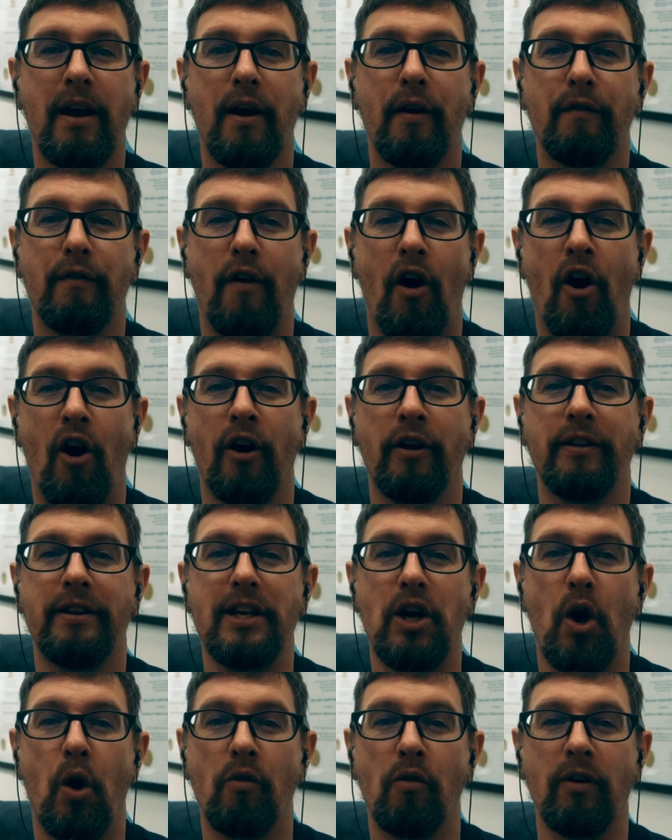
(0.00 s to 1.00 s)
on the
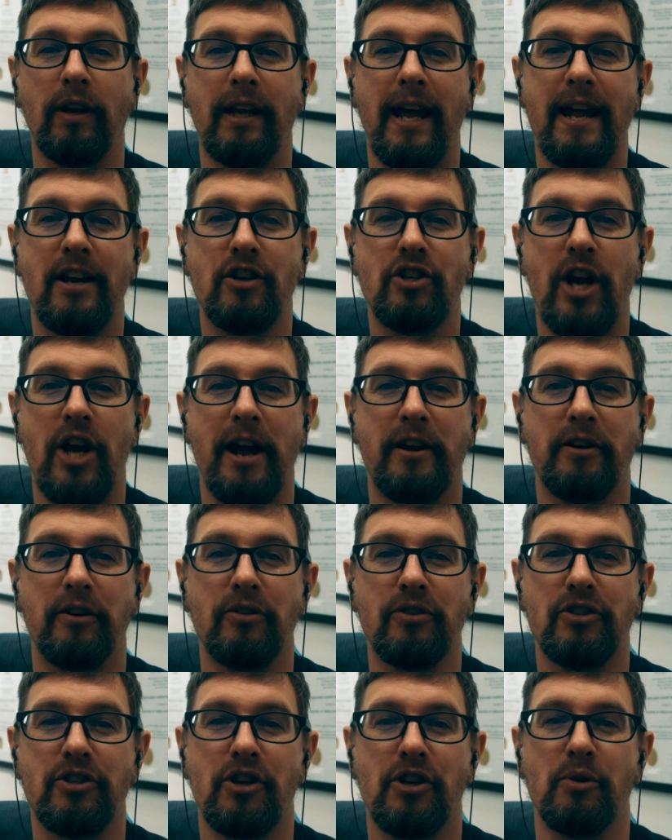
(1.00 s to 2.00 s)
Overland channel,
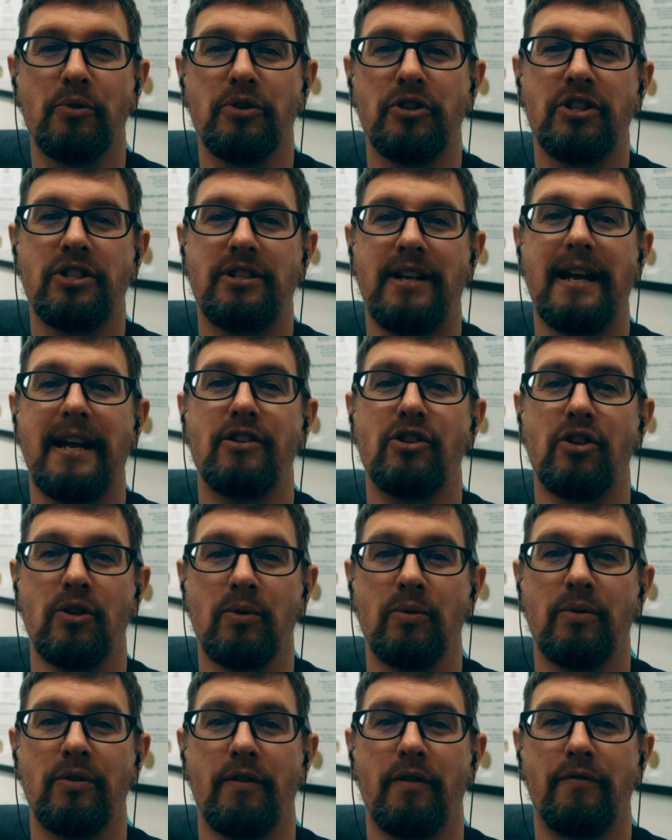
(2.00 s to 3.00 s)
so stay
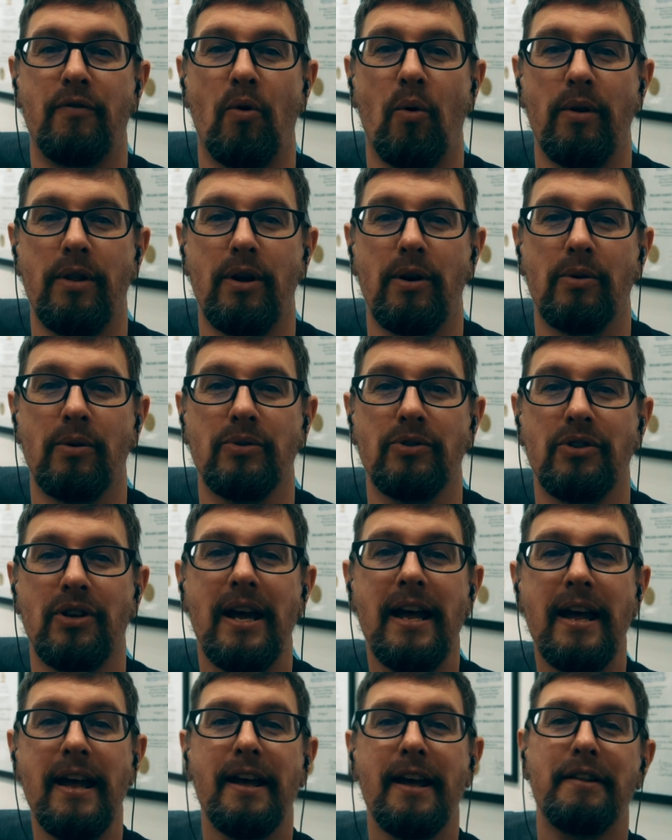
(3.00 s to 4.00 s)
tuned for those.
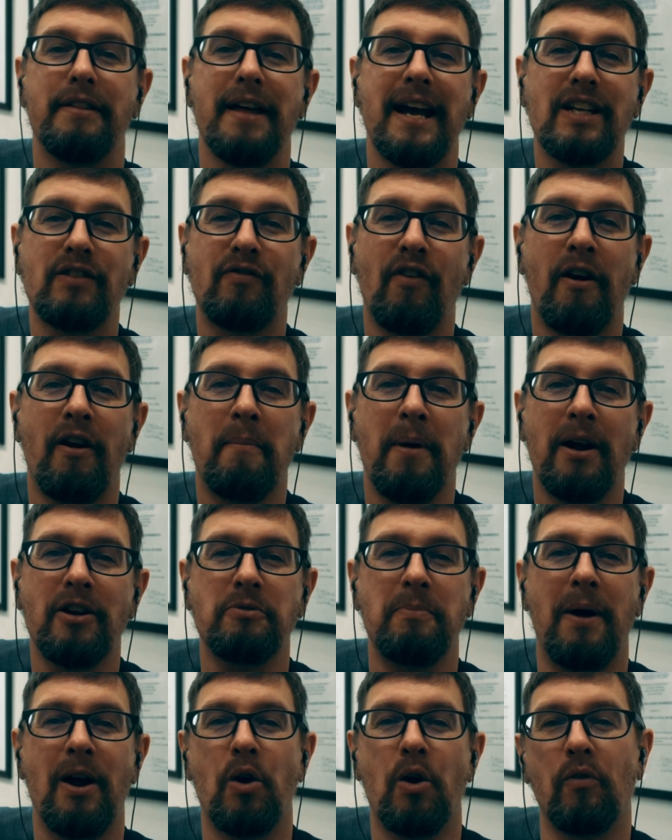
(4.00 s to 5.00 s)
Thanks very much,
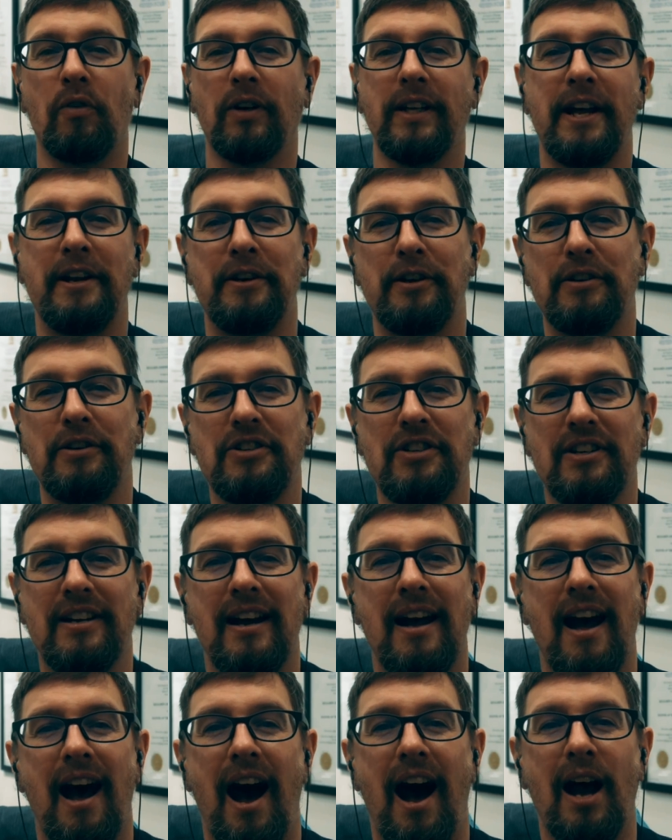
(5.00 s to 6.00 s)
my Overlanders.
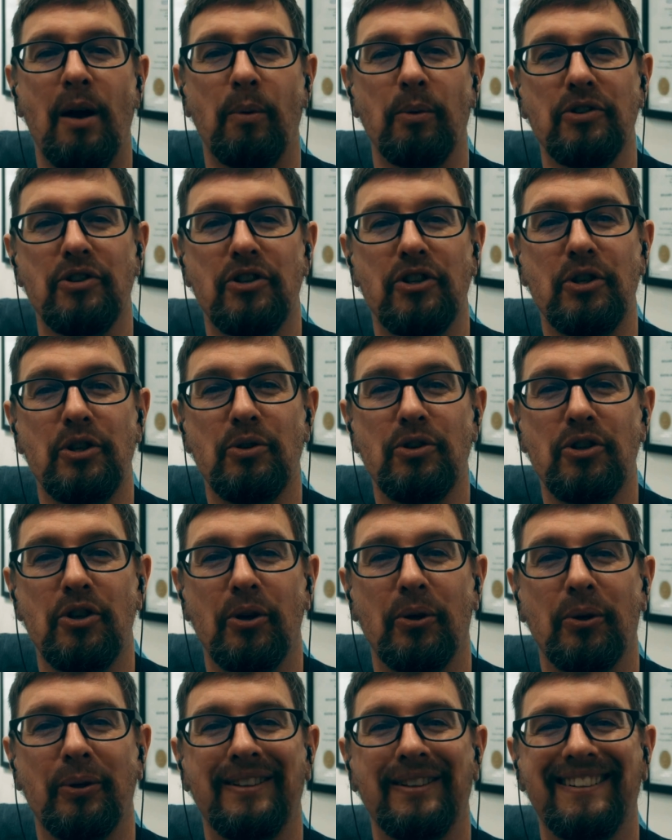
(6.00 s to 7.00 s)
I will see you
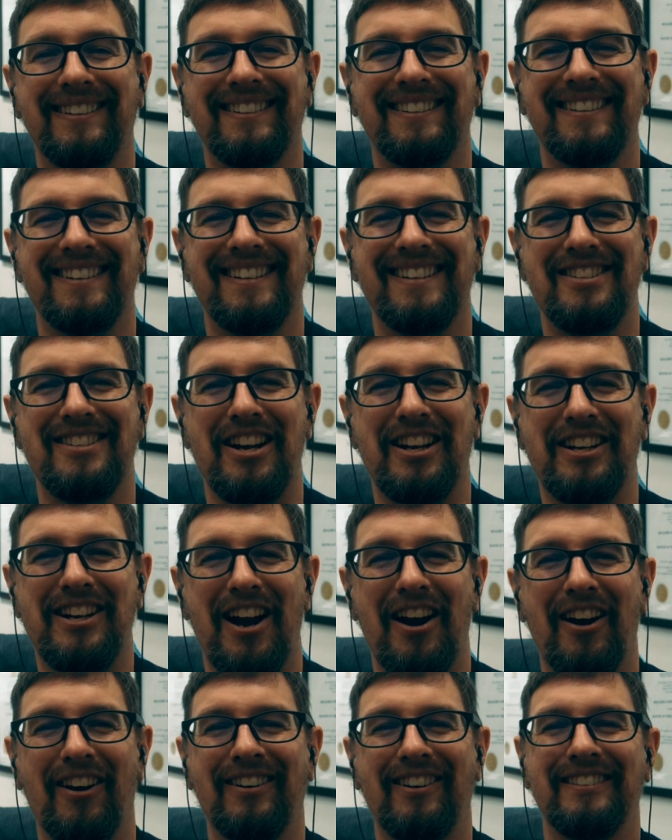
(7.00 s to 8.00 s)
soon. Take
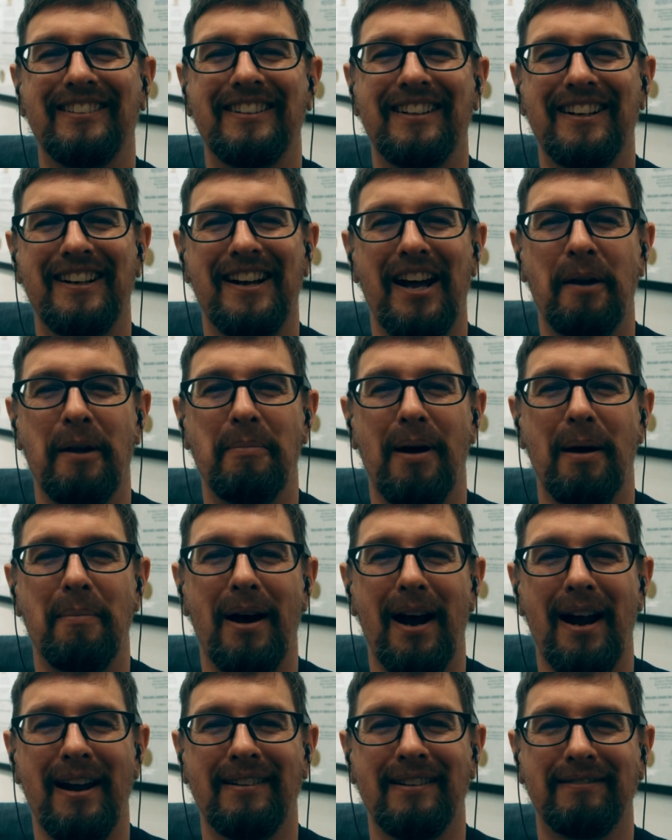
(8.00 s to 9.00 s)
care, and
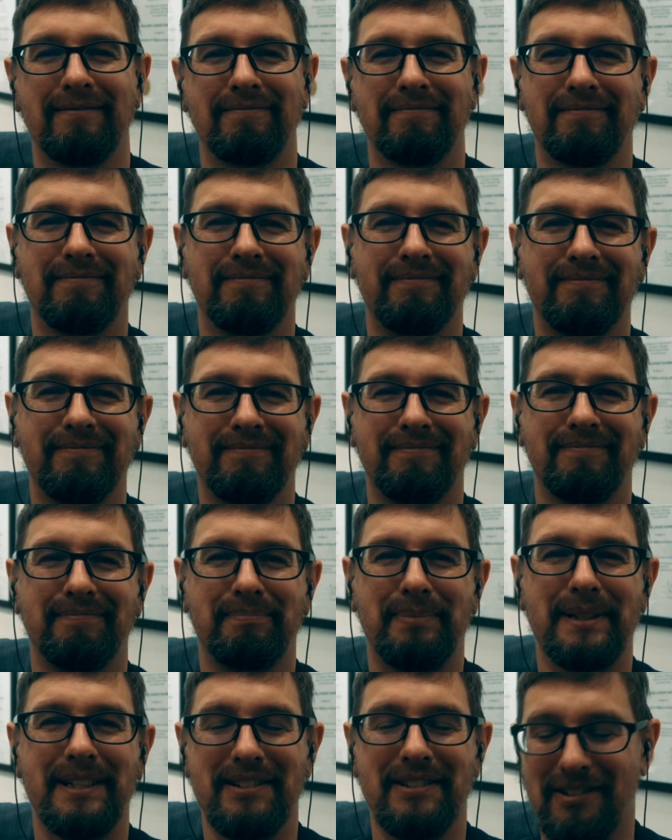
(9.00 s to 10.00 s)
bye-bye. Peace.